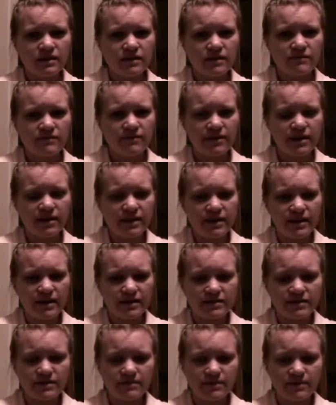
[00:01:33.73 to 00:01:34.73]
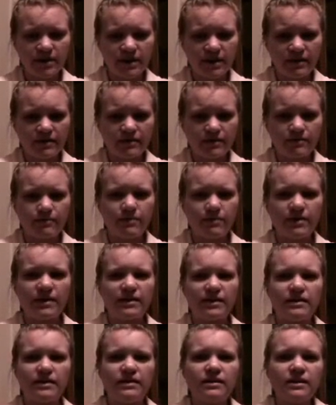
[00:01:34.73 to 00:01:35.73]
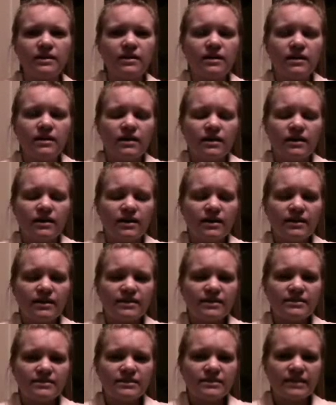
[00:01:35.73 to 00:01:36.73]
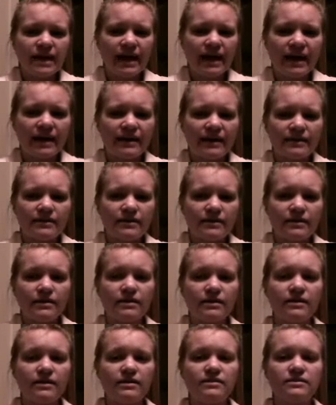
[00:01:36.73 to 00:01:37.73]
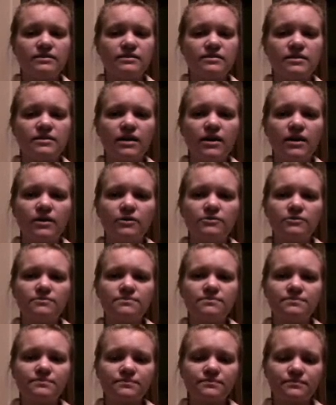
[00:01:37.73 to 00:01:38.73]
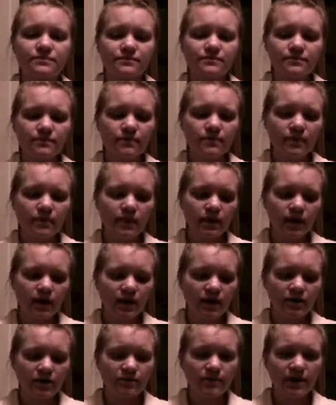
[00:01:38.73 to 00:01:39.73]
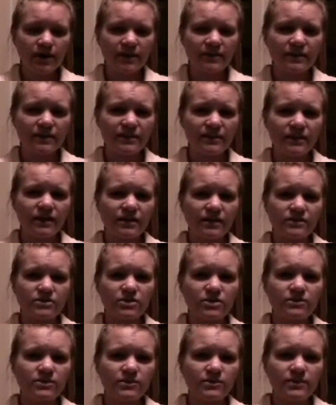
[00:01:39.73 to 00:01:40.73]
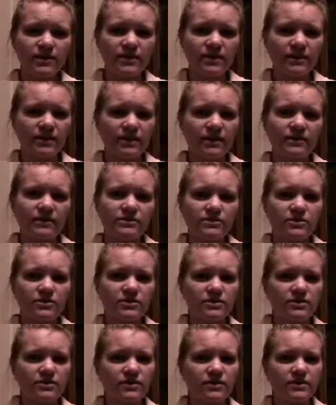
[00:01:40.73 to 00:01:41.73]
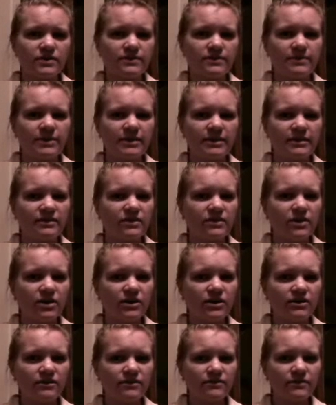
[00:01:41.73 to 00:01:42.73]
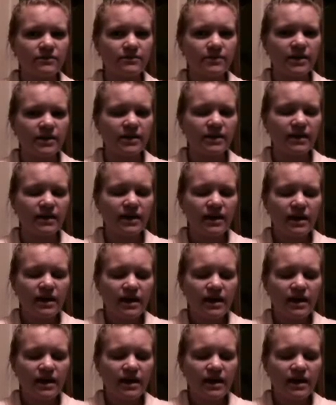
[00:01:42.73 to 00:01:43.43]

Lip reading: the very next month, but it is sad. So I think the October readathon's always going to be a little harder for me.